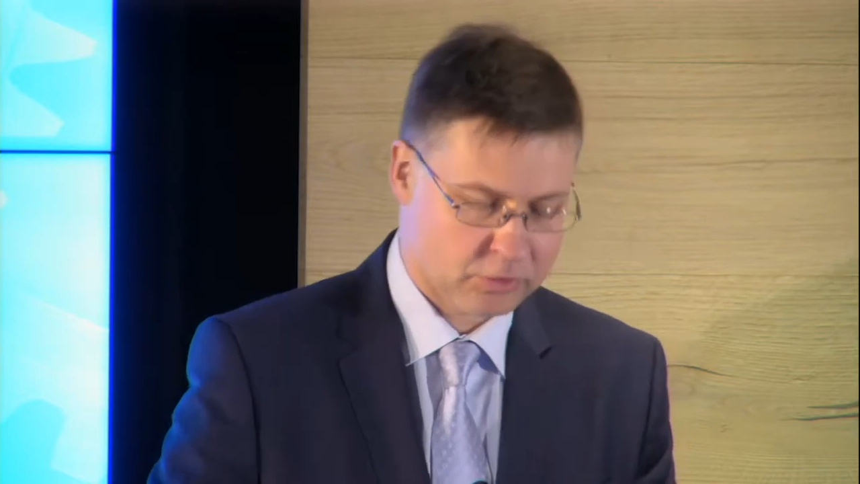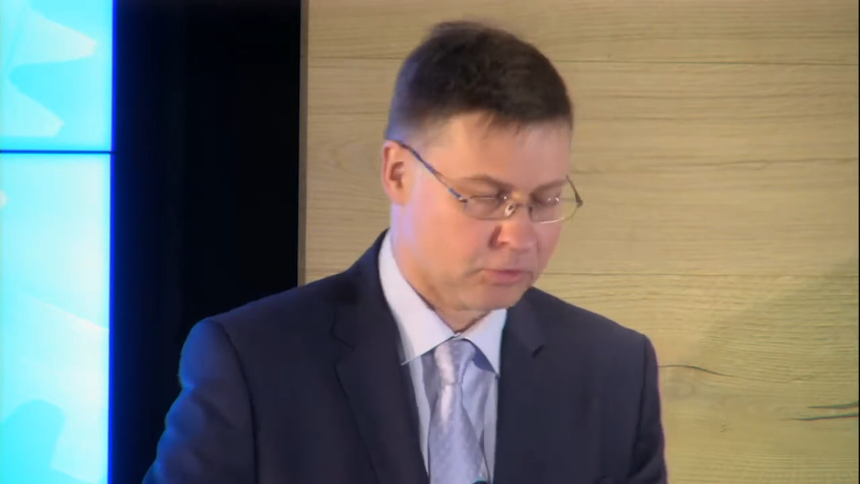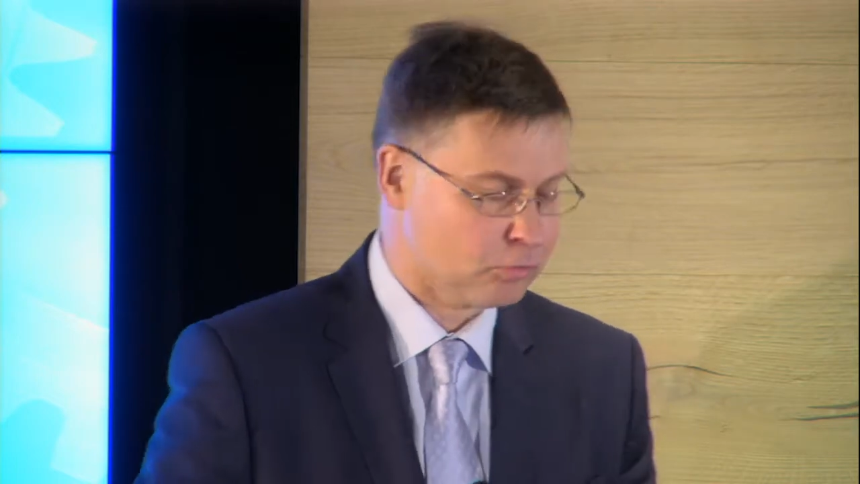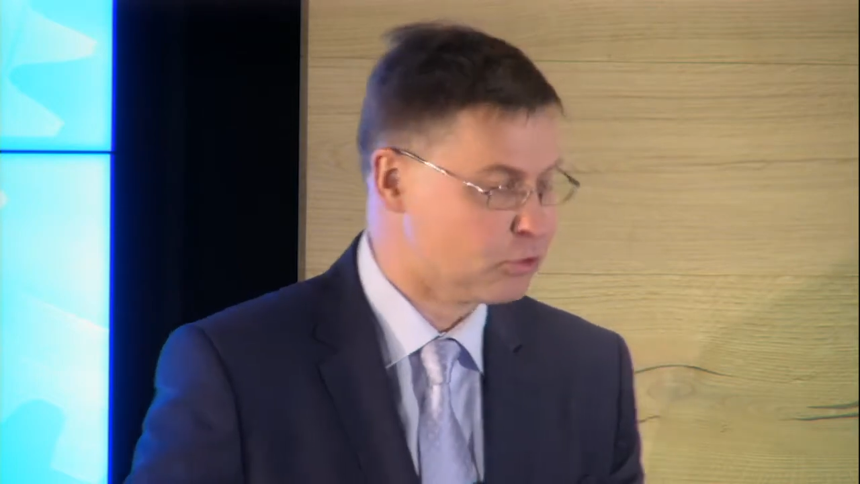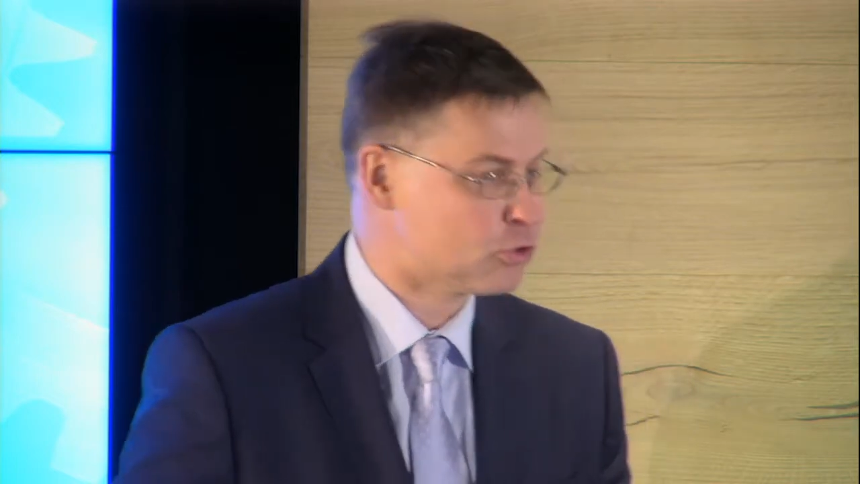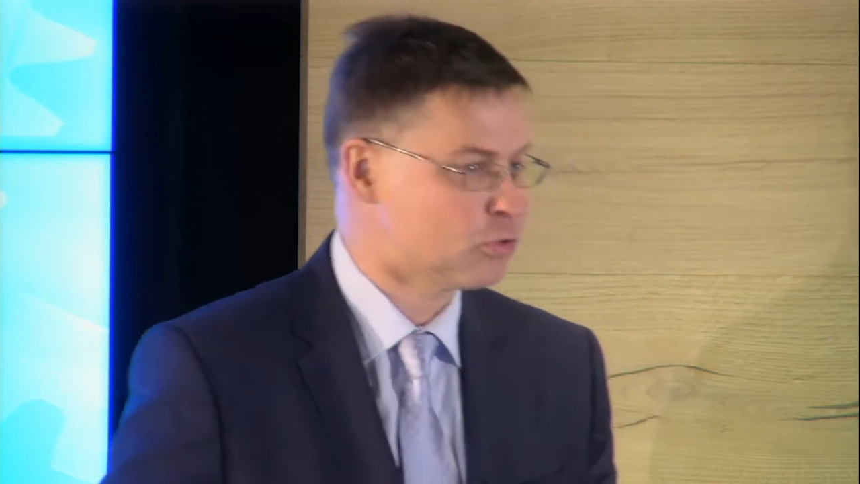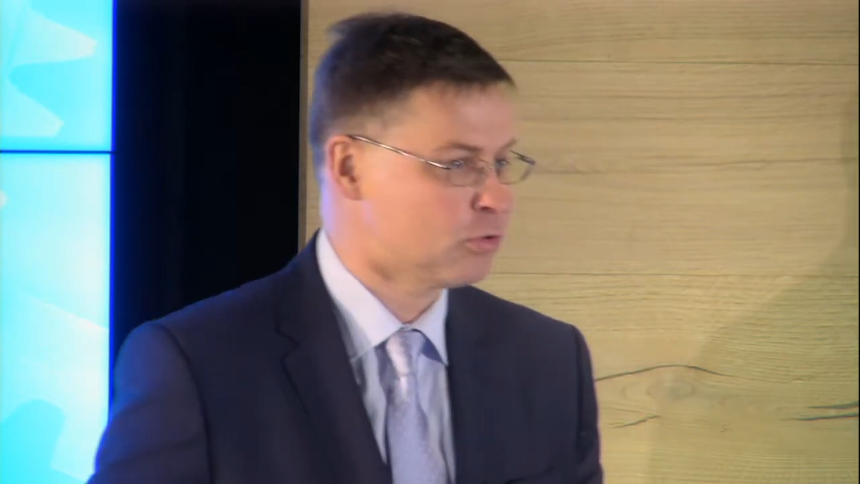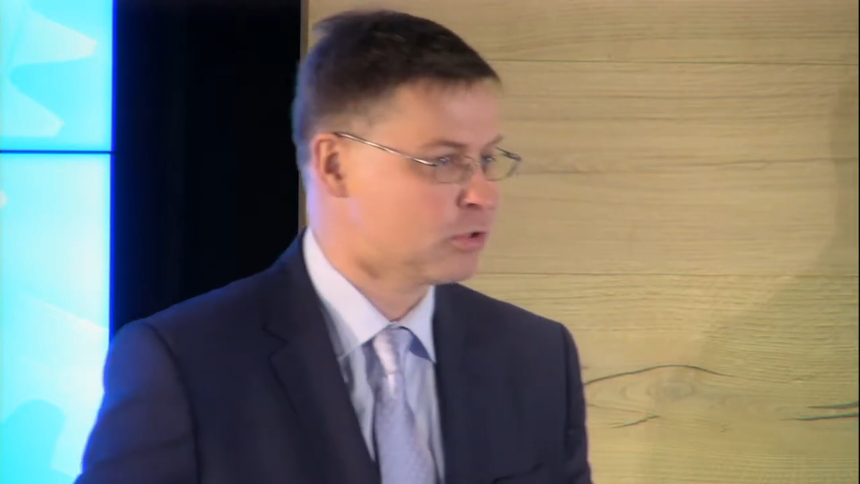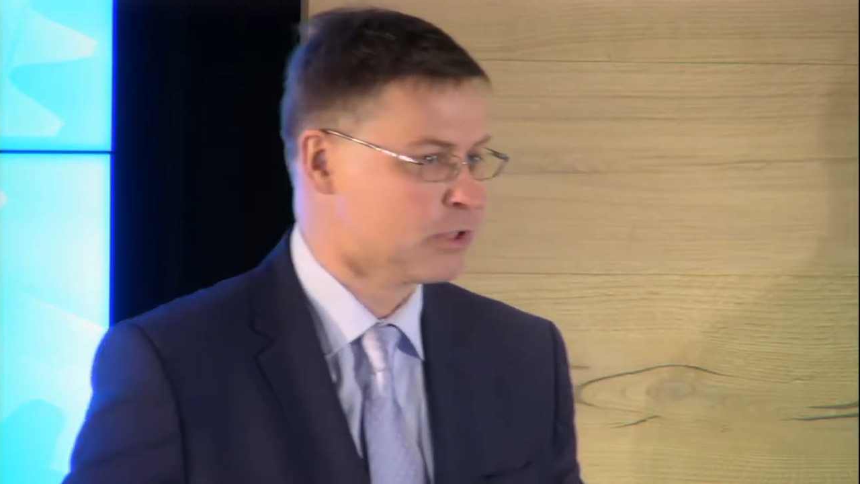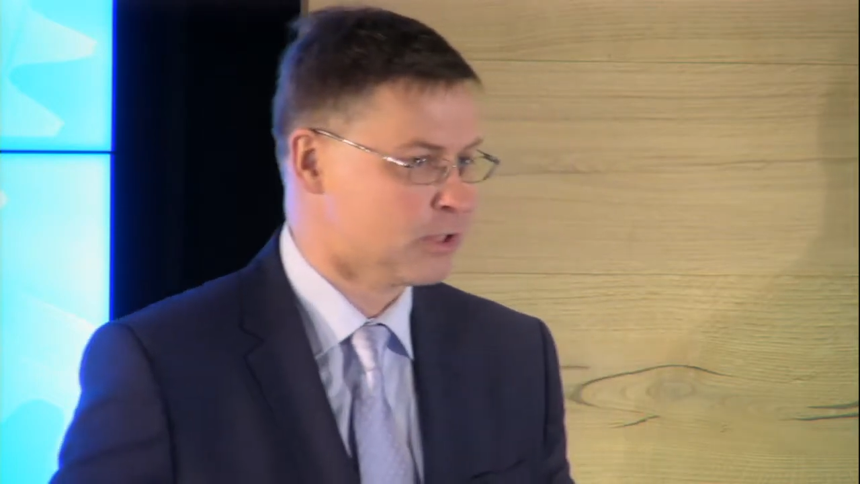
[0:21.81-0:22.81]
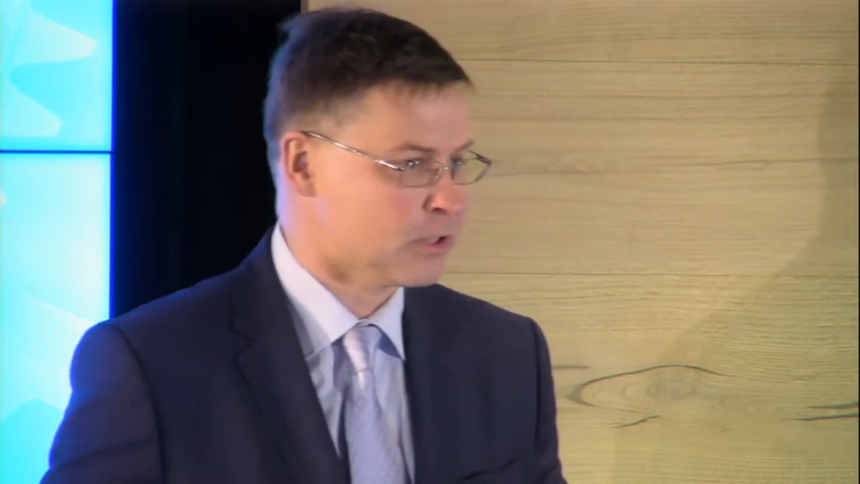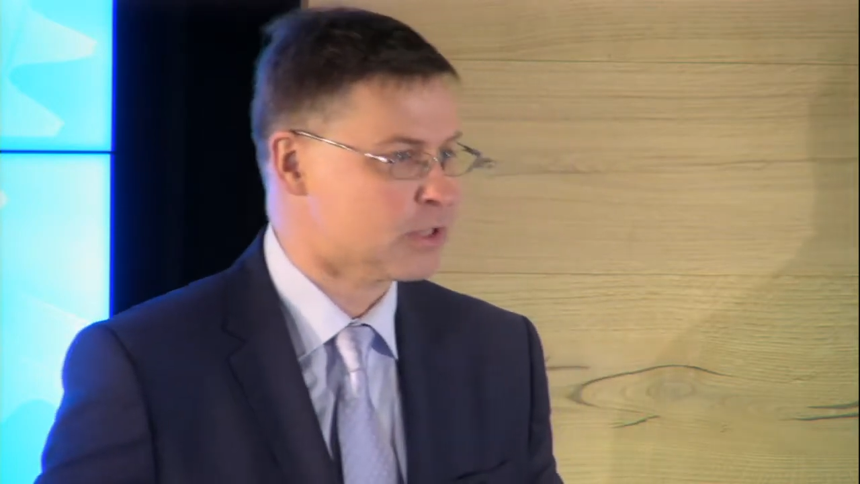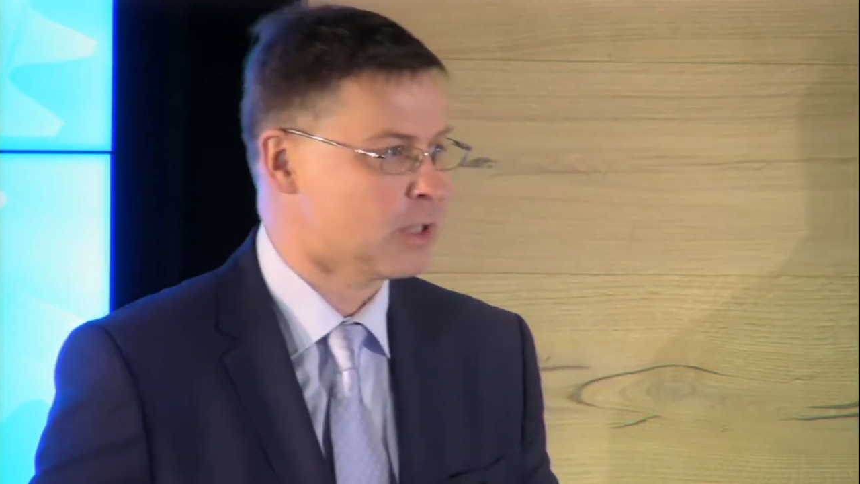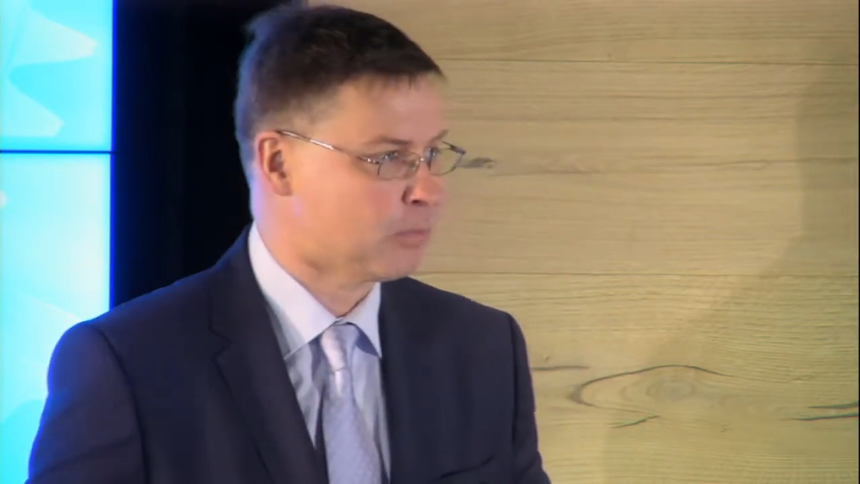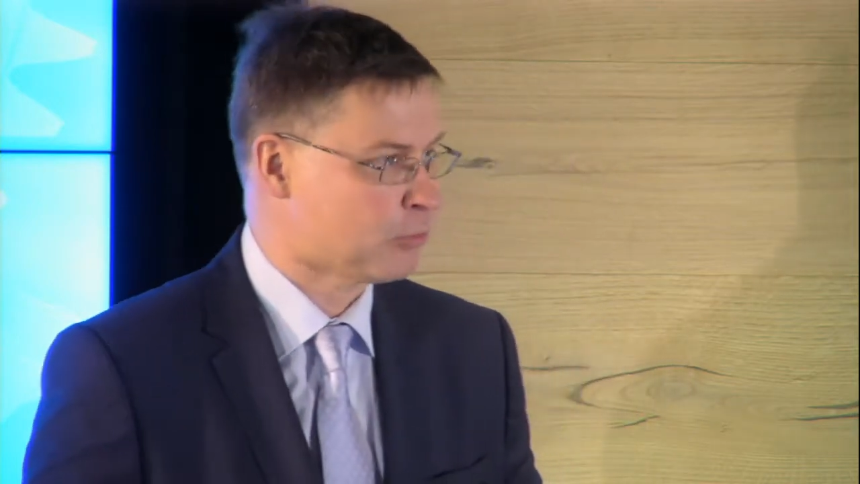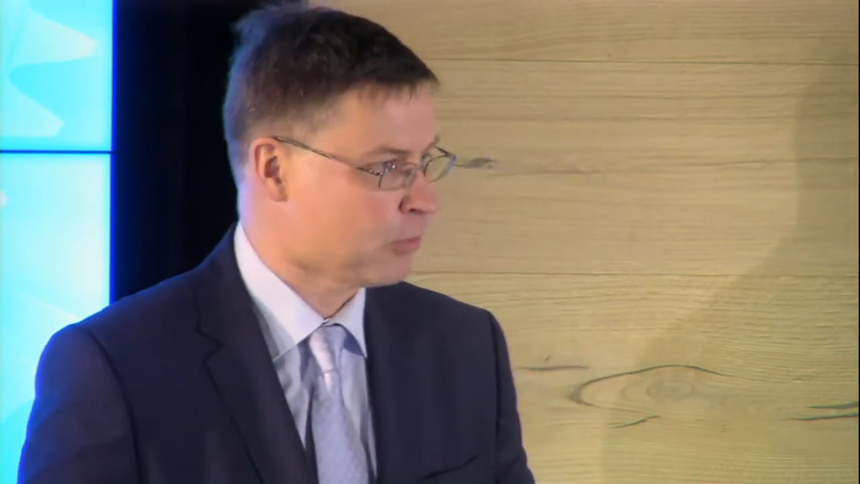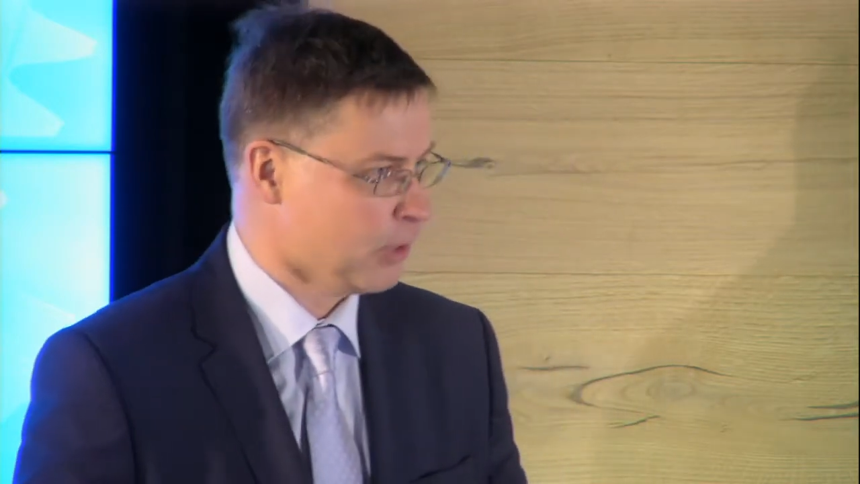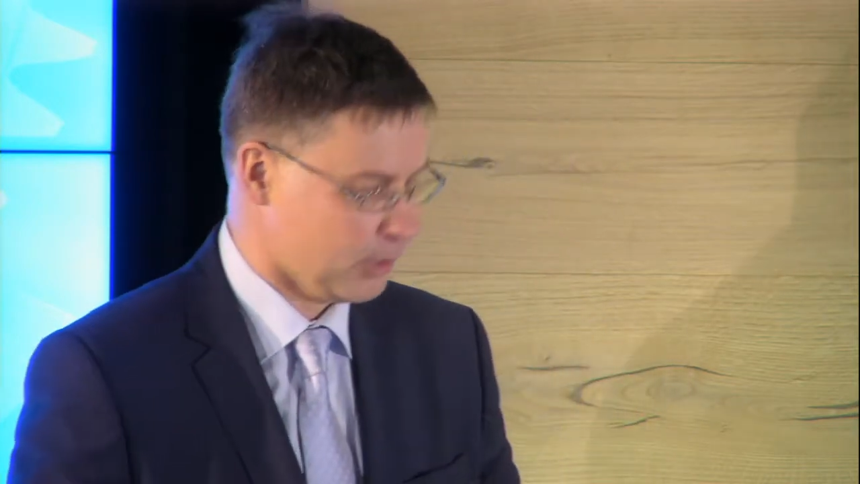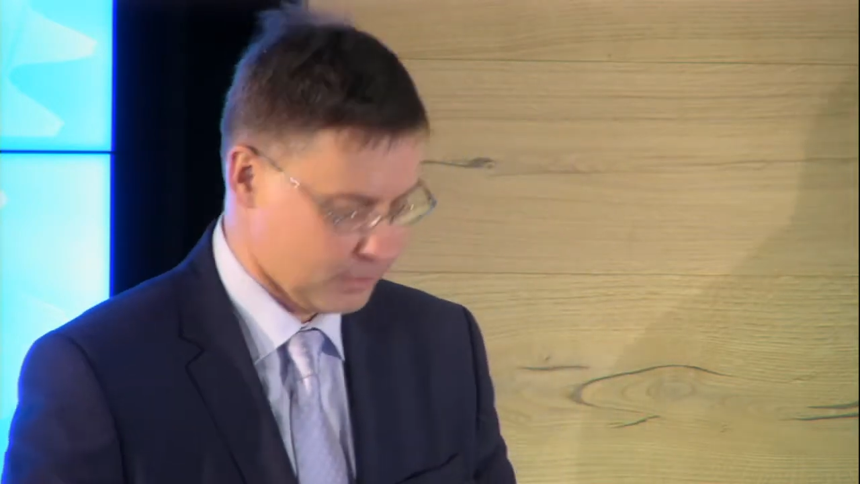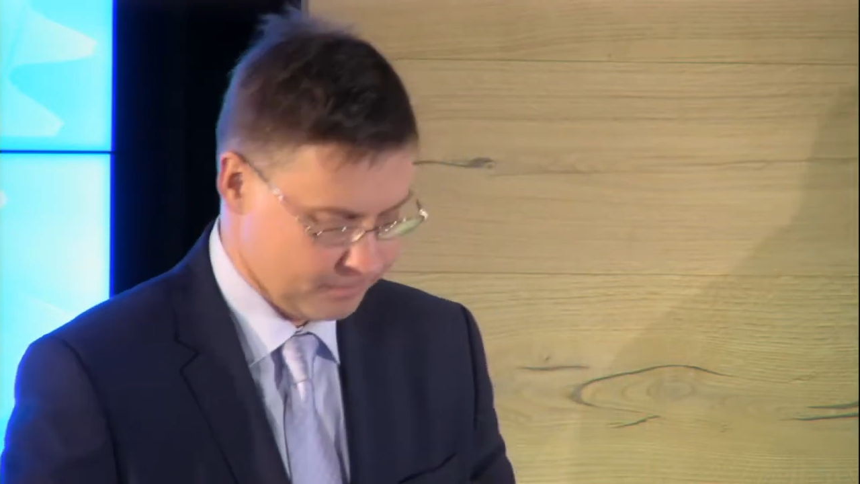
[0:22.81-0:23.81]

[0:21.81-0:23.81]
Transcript: to ensure that it's up to date.